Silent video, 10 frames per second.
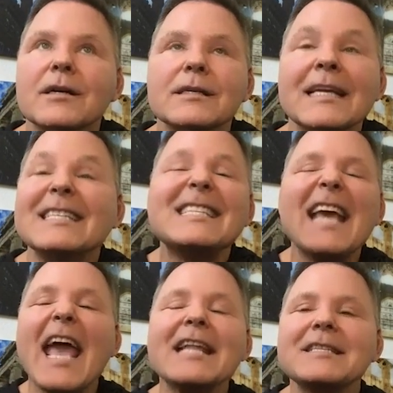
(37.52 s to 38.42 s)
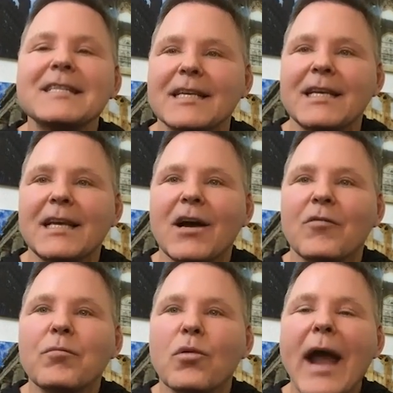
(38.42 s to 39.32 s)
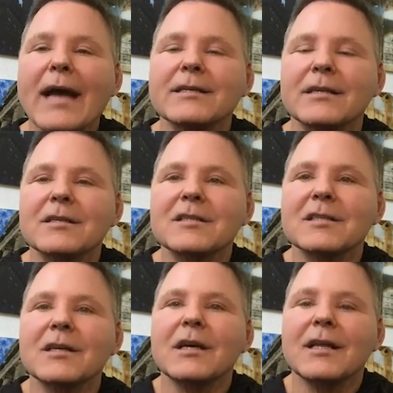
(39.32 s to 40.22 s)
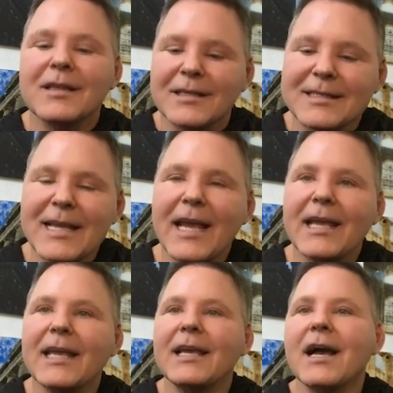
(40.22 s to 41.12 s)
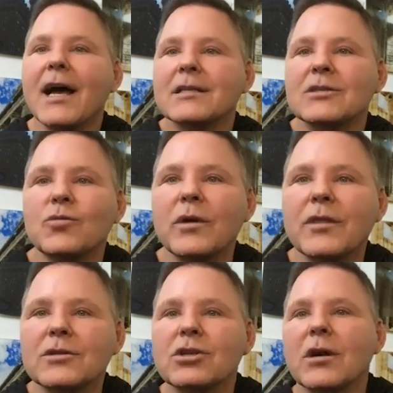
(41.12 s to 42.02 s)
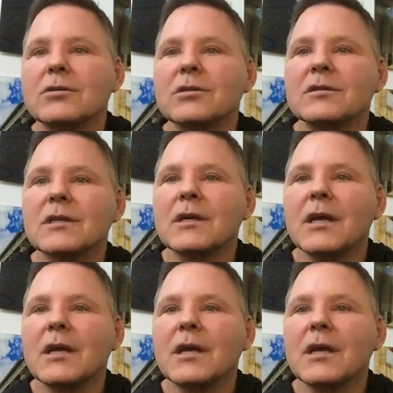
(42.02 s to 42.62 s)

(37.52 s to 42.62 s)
intensity of practice the day he got with the Chargers.